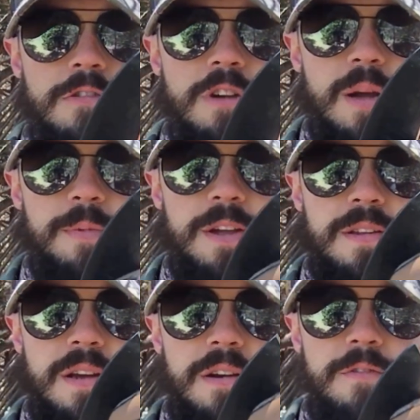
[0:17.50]
crap
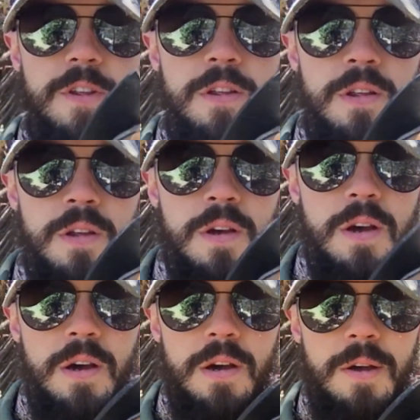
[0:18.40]
kicked out of it.
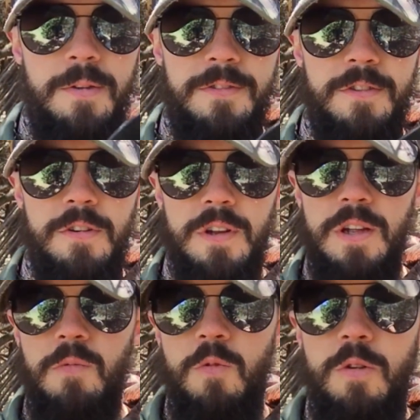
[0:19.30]
It's starting to
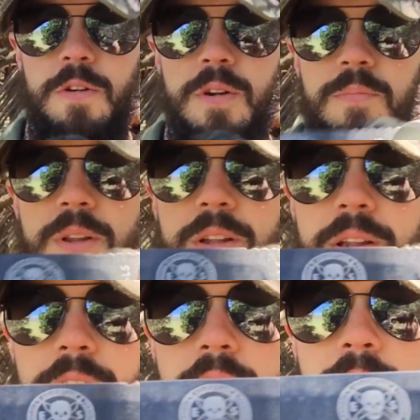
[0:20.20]
get worn
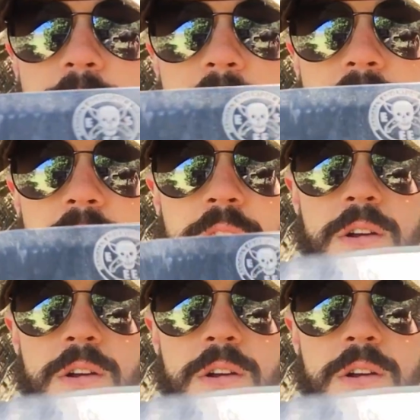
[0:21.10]
completely off and